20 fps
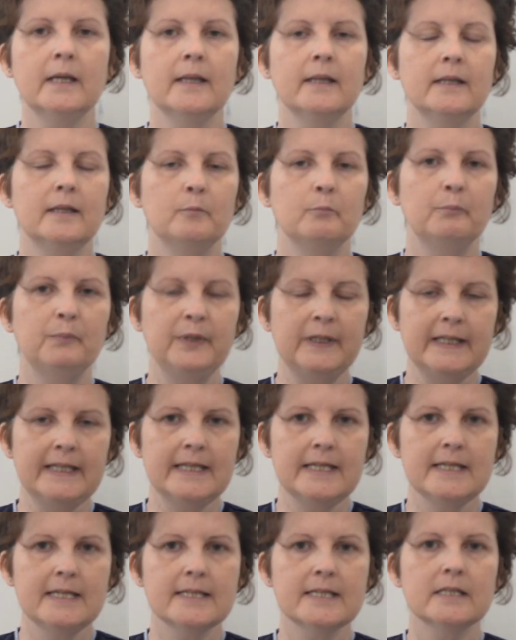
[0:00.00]
then
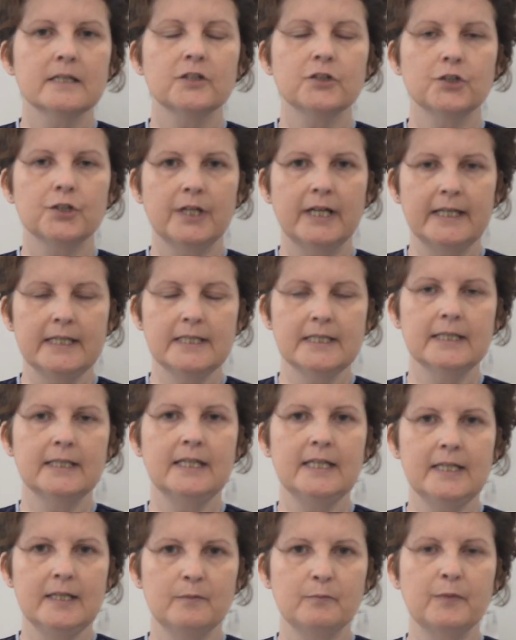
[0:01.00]
please try to
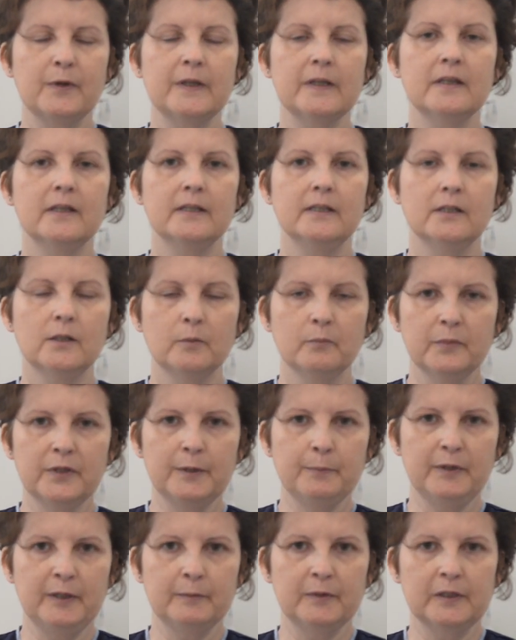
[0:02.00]
keep the number
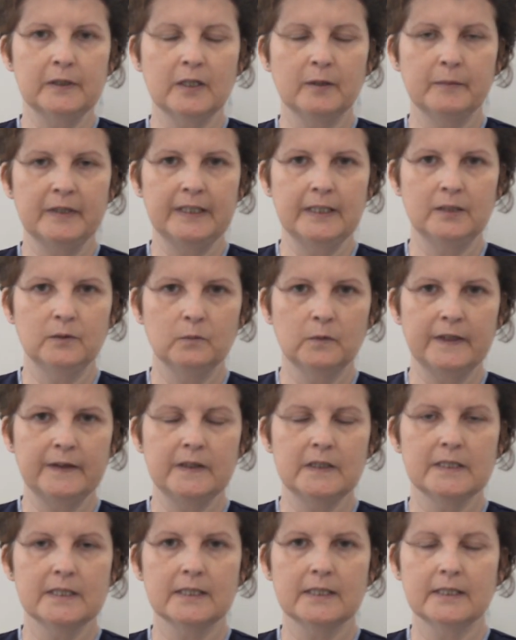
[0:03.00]
of people coming in
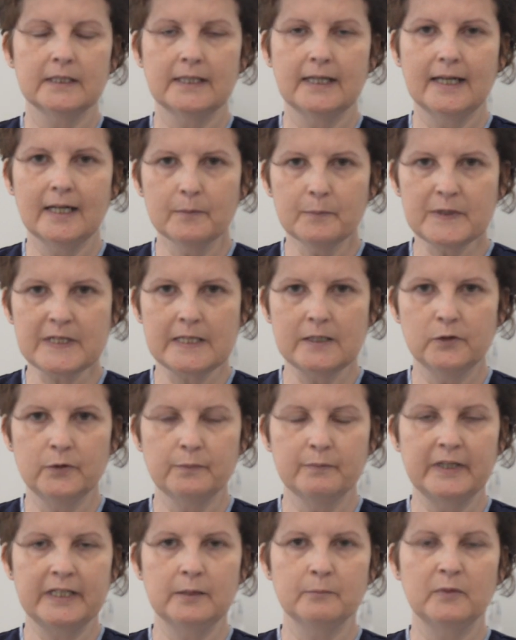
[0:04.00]
with you to an absolute
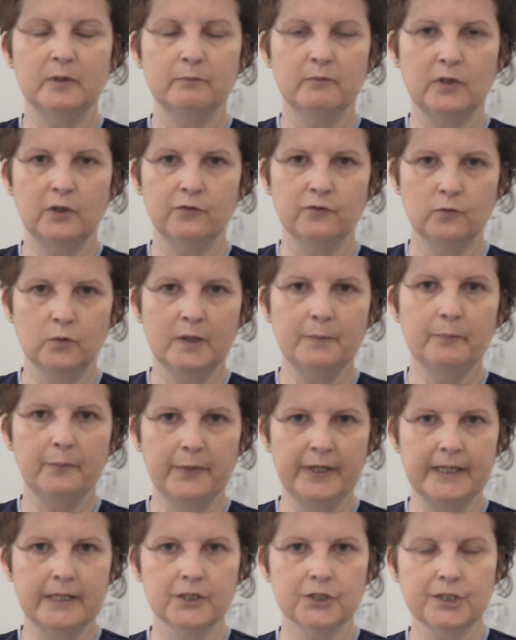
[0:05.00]
minimum of one
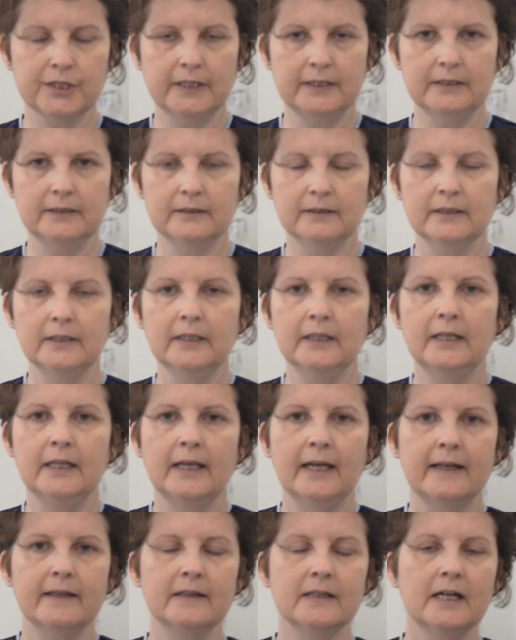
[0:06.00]
person,
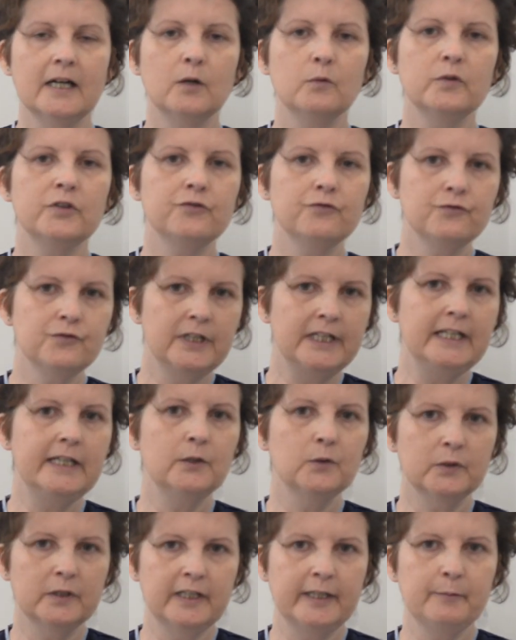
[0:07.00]
and that would really
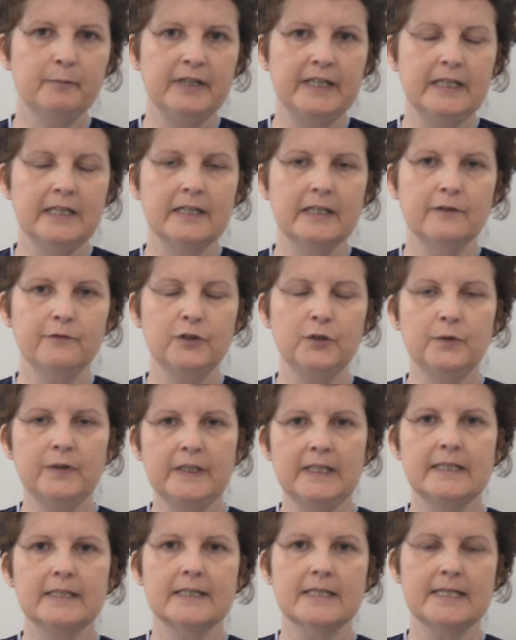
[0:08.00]
only be if you
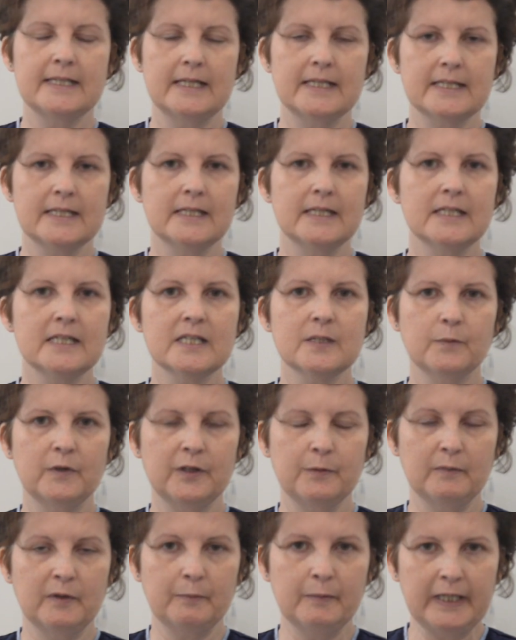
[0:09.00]
need assistance
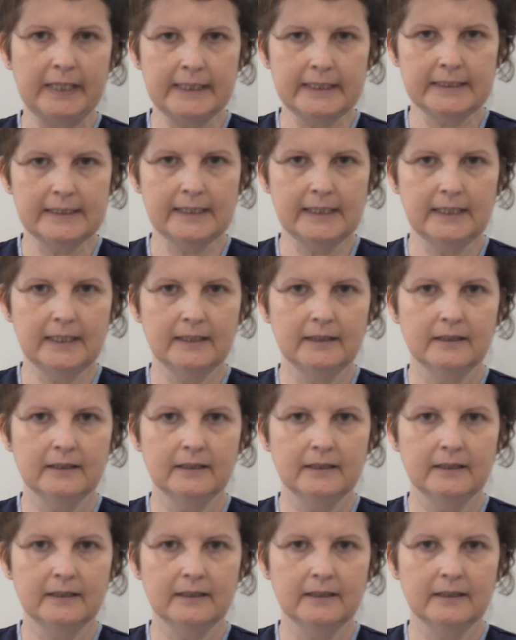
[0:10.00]
with mobility